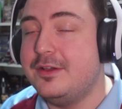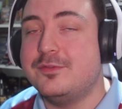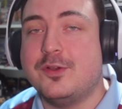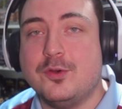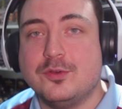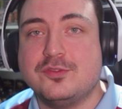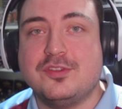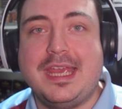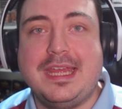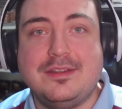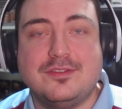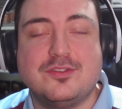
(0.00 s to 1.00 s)
Of course,
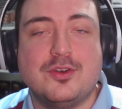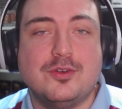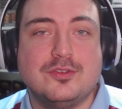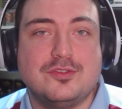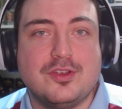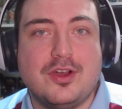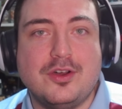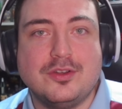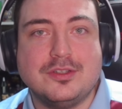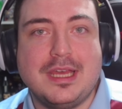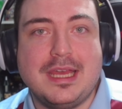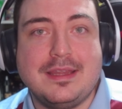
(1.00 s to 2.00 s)
in stores
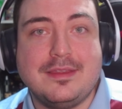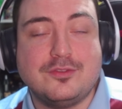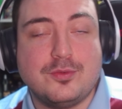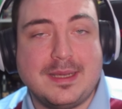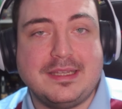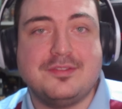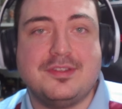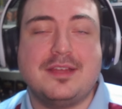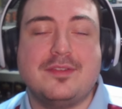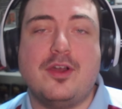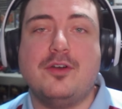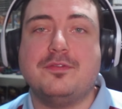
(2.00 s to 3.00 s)
on uh, the
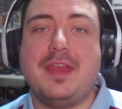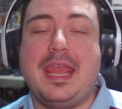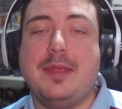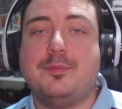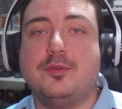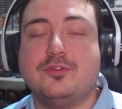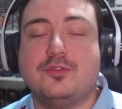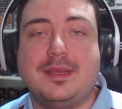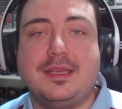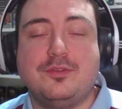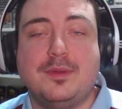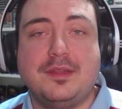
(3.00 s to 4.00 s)
twenty-sixth of April
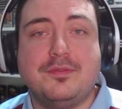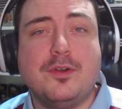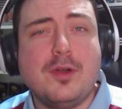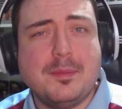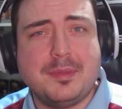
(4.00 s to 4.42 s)
twenty twenty-four.